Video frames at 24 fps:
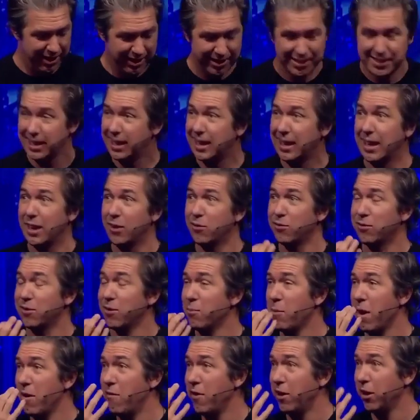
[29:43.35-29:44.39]
It's a gift
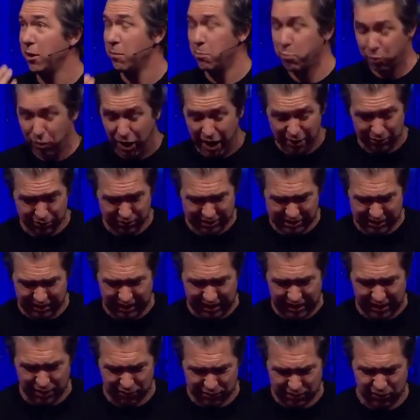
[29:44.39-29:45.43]
of my very breath. It's a
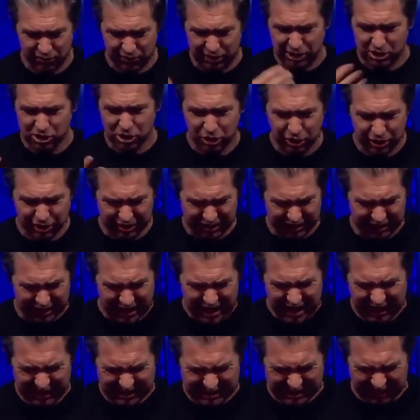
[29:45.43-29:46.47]
gift of eternity.
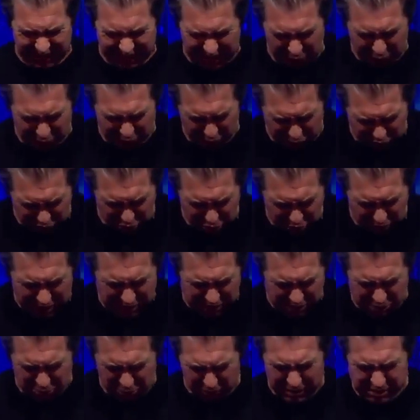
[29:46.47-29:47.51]
It's a gift of
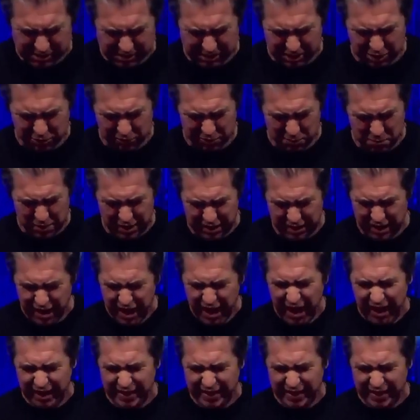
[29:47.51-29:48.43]
Christ rescuing me.